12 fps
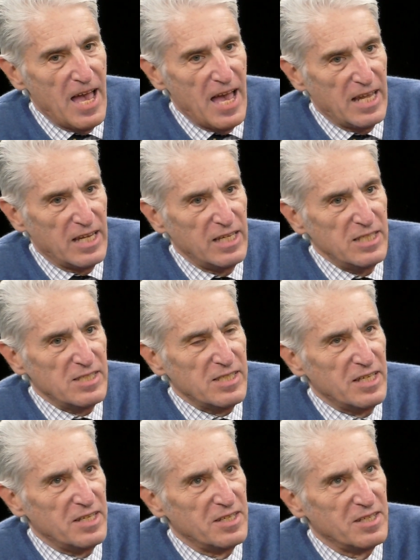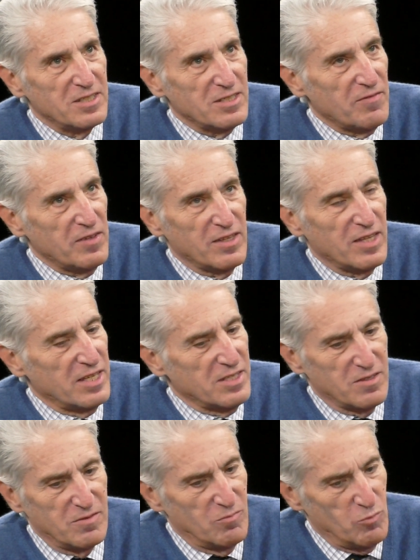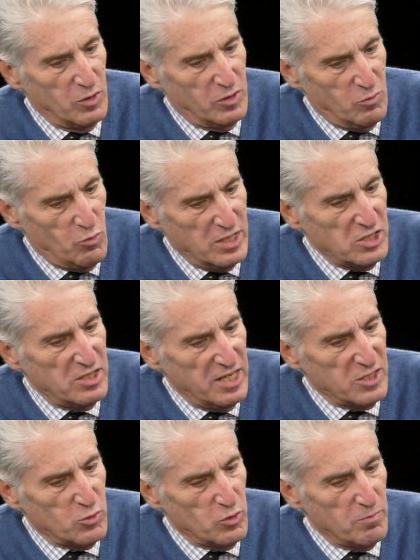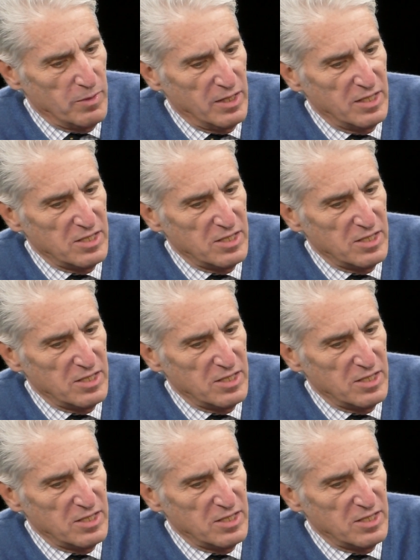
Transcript: And he said something that really resonates with me.